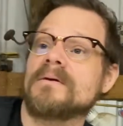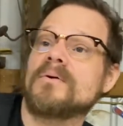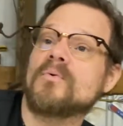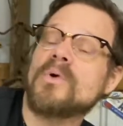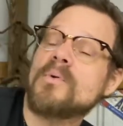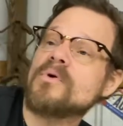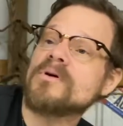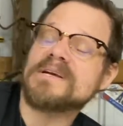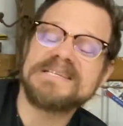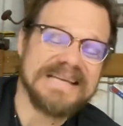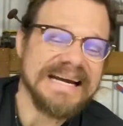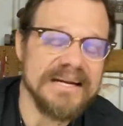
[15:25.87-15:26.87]
what we're
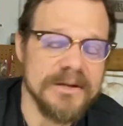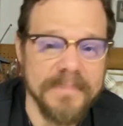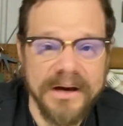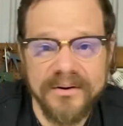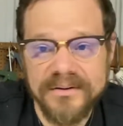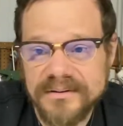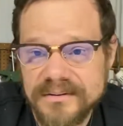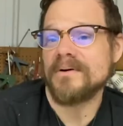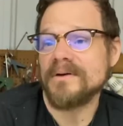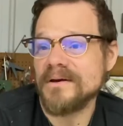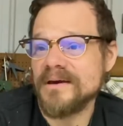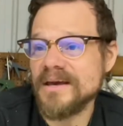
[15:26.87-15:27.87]
excited about.
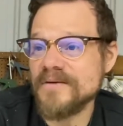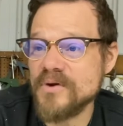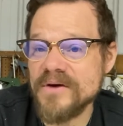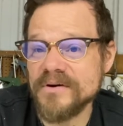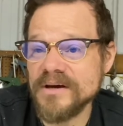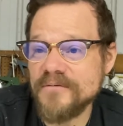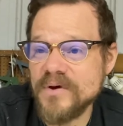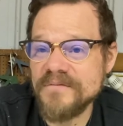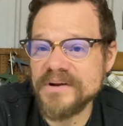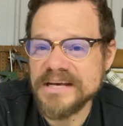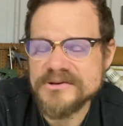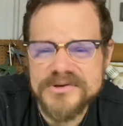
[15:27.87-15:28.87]
If we have
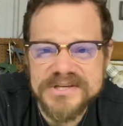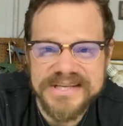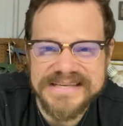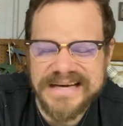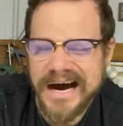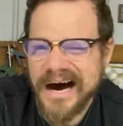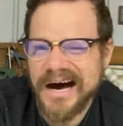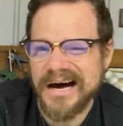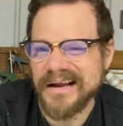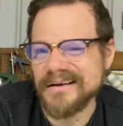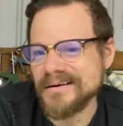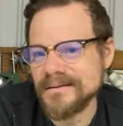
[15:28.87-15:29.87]
an interest that's
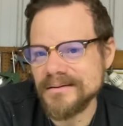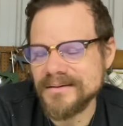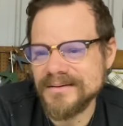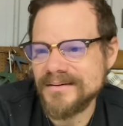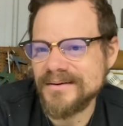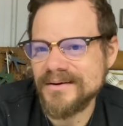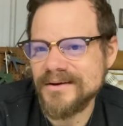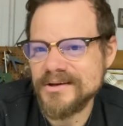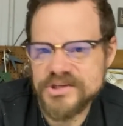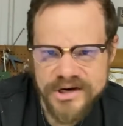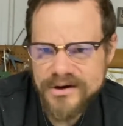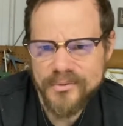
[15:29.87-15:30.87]
odd,
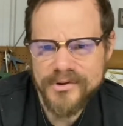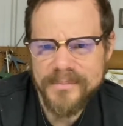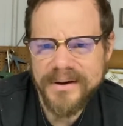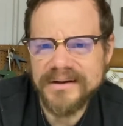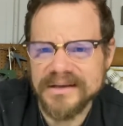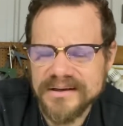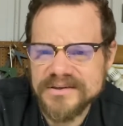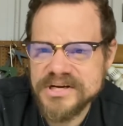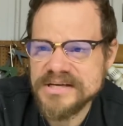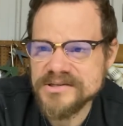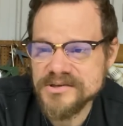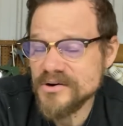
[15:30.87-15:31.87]
share it with your buddy.
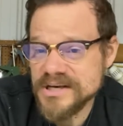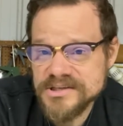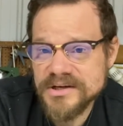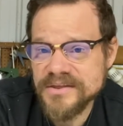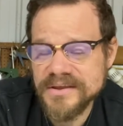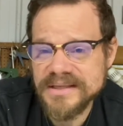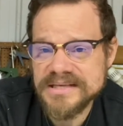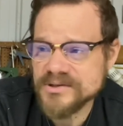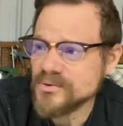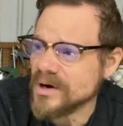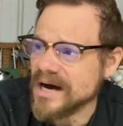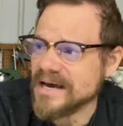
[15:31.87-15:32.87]
Chances are he's going to think that's
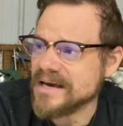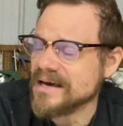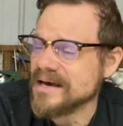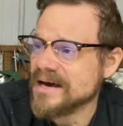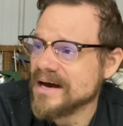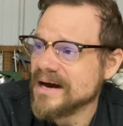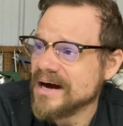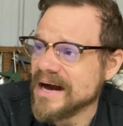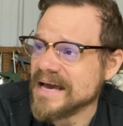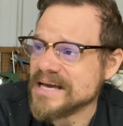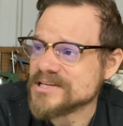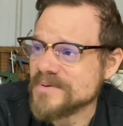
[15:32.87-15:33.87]
cool. I
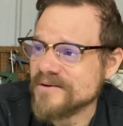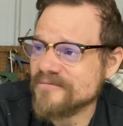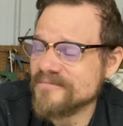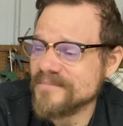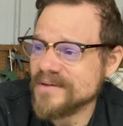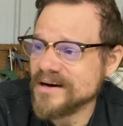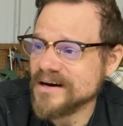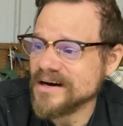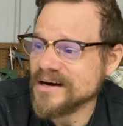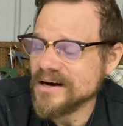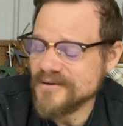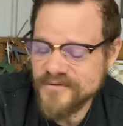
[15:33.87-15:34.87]
asked my
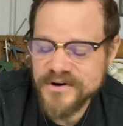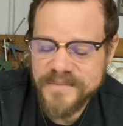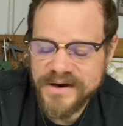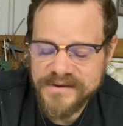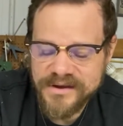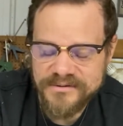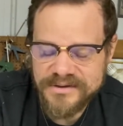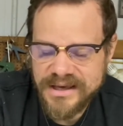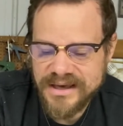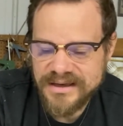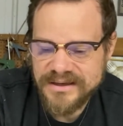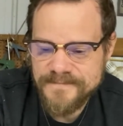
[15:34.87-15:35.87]
a friend of mine the other
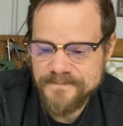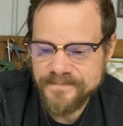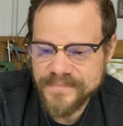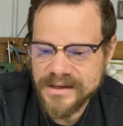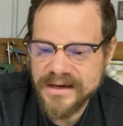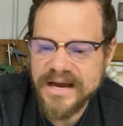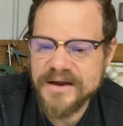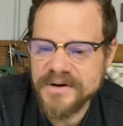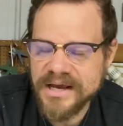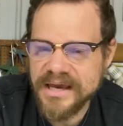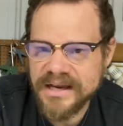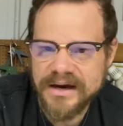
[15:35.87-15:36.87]
day, a guy I've been
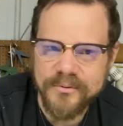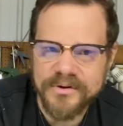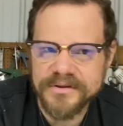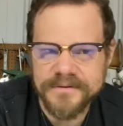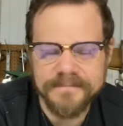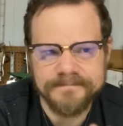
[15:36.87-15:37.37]
hanging out with